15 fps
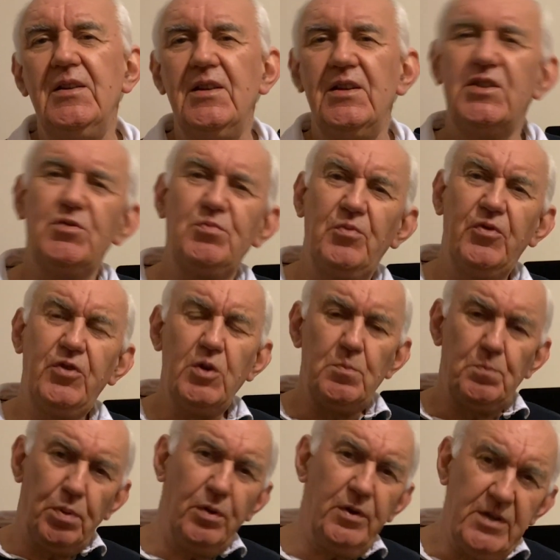just a few
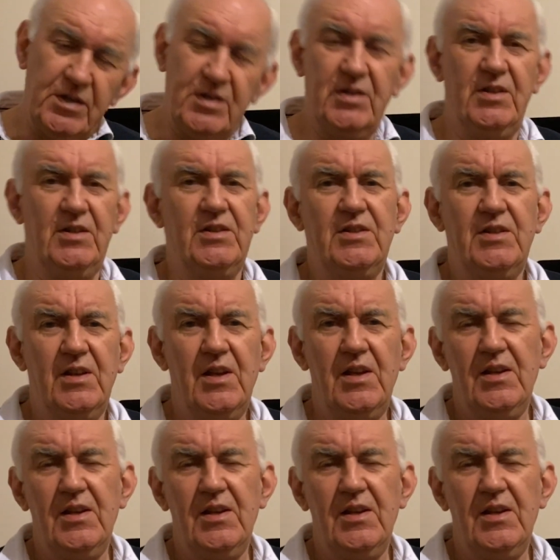pointers